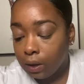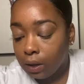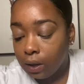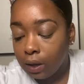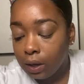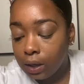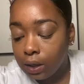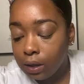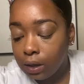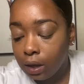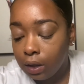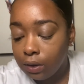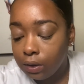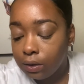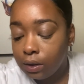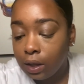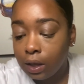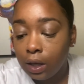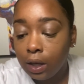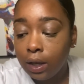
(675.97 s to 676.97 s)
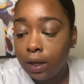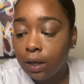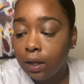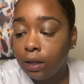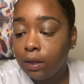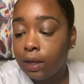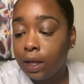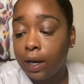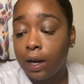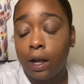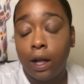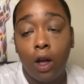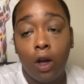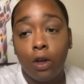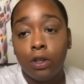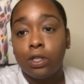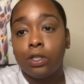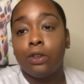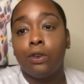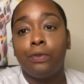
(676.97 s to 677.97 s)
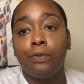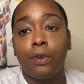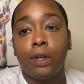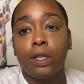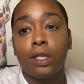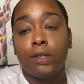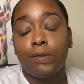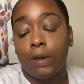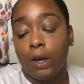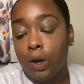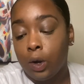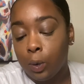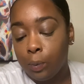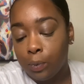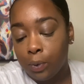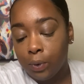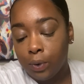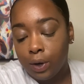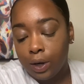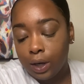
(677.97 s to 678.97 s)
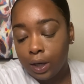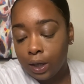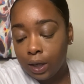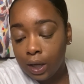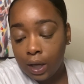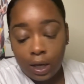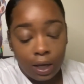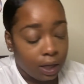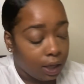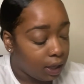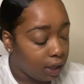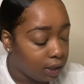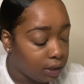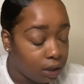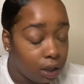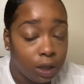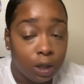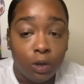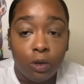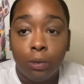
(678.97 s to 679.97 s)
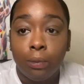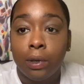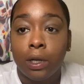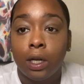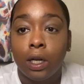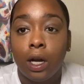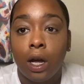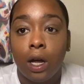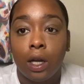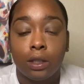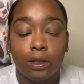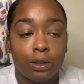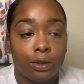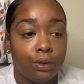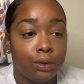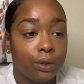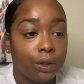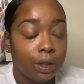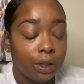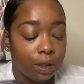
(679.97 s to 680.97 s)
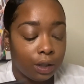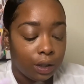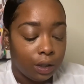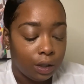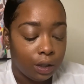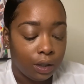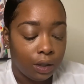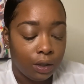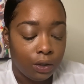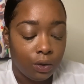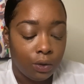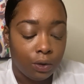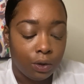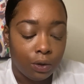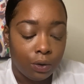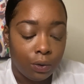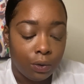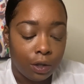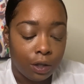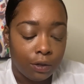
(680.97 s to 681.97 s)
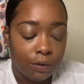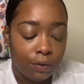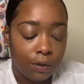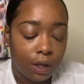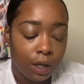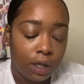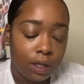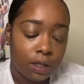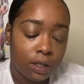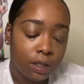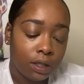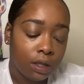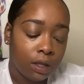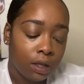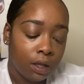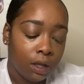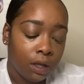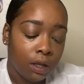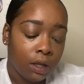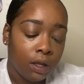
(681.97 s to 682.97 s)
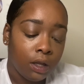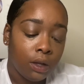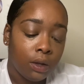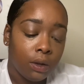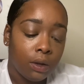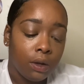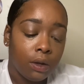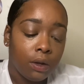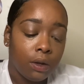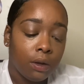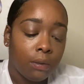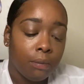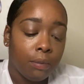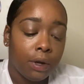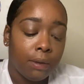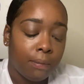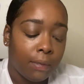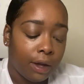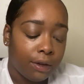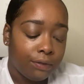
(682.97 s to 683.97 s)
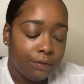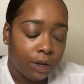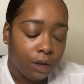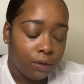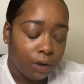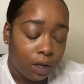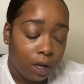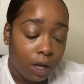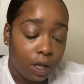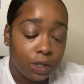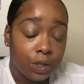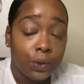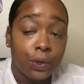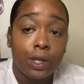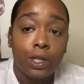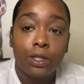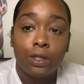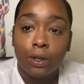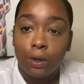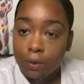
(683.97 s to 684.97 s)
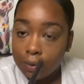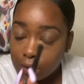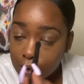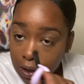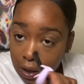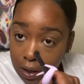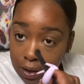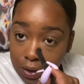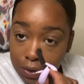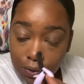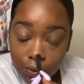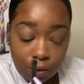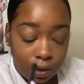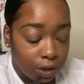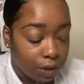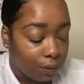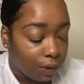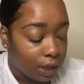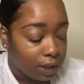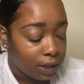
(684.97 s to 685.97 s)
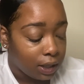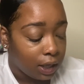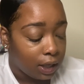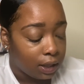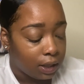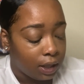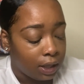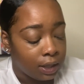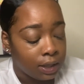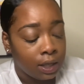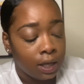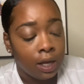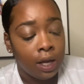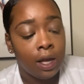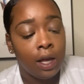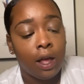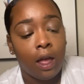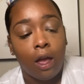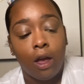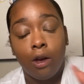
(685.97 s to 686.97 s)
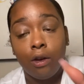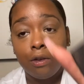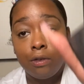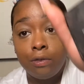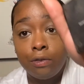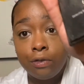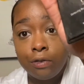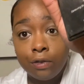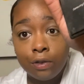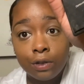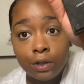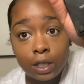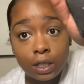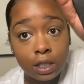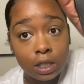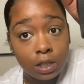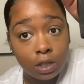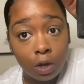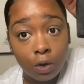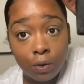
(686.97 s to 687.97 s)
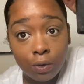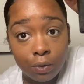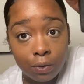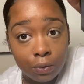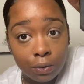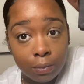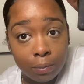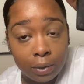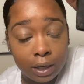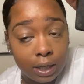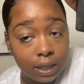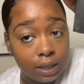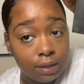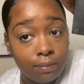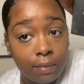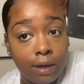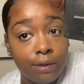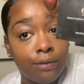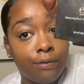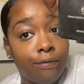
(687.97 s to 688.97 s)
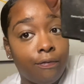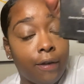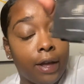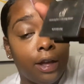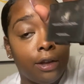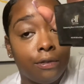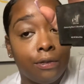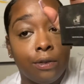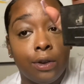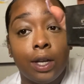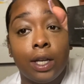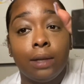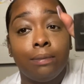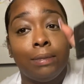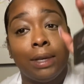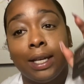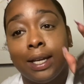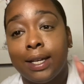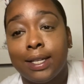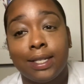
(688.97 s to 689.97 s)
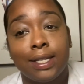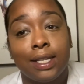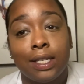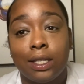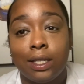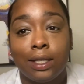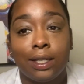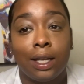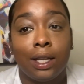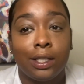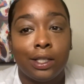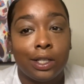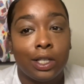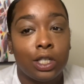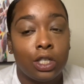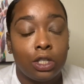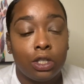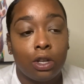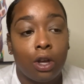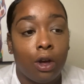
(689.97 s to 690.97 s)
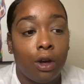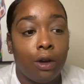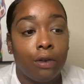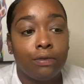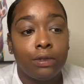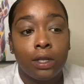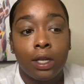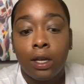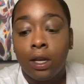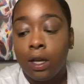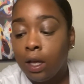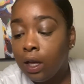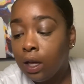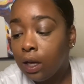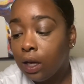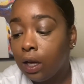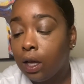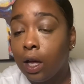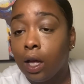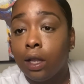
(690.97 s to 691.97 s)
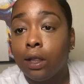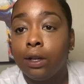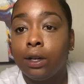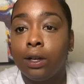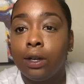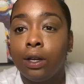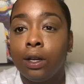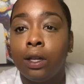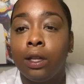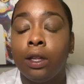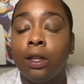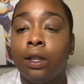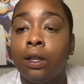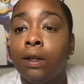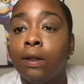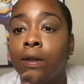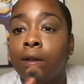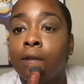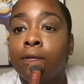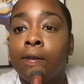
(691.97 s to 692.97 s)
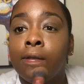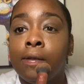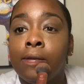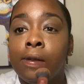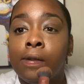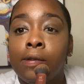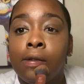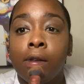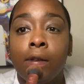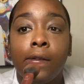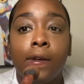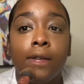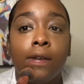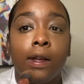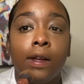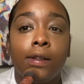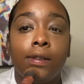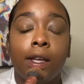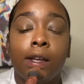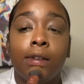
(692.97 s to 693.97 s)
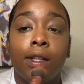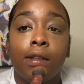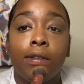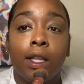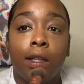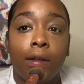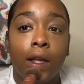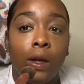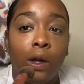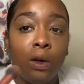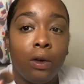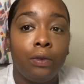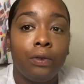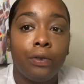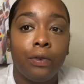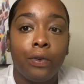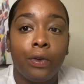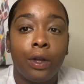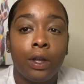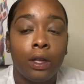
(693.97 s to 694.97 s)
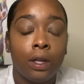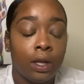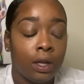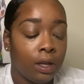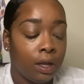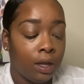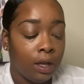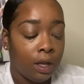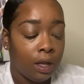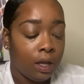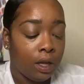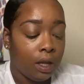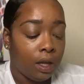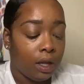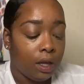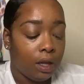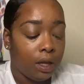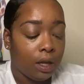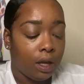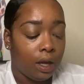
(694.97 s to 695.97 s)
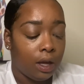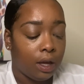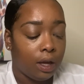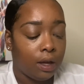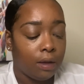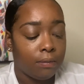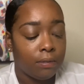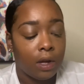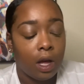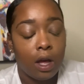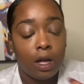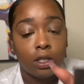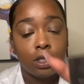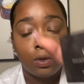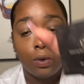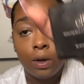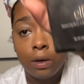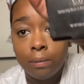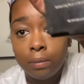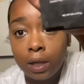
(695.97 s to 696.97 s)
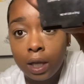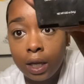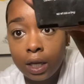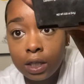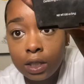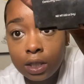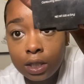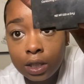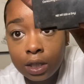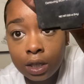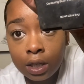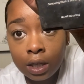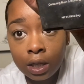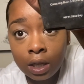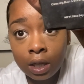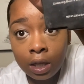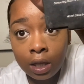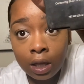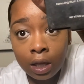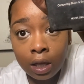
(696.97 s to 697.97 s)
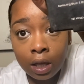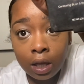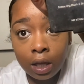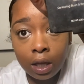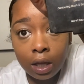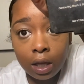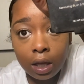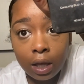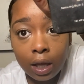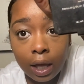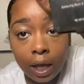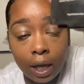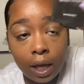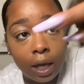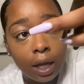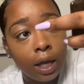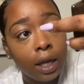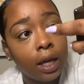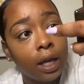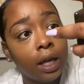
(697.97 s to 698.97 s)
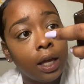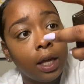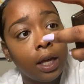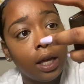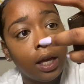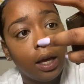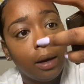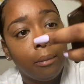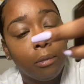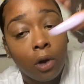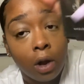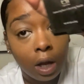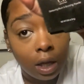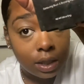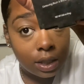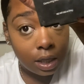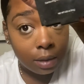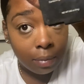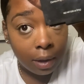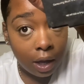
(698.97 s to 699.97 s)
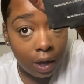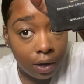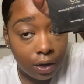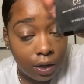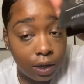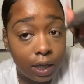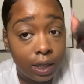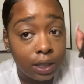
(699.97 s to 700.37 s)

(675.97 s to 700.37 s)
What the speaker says: Another thing that I also feel is very important is a little bit of contour on a quick face. But my favorite contour is nose contour. So I take this e.l.f. This is old, but it's my favorite because it's such a soft color. I take this e.l.f. Contouring blush and bronzing powder.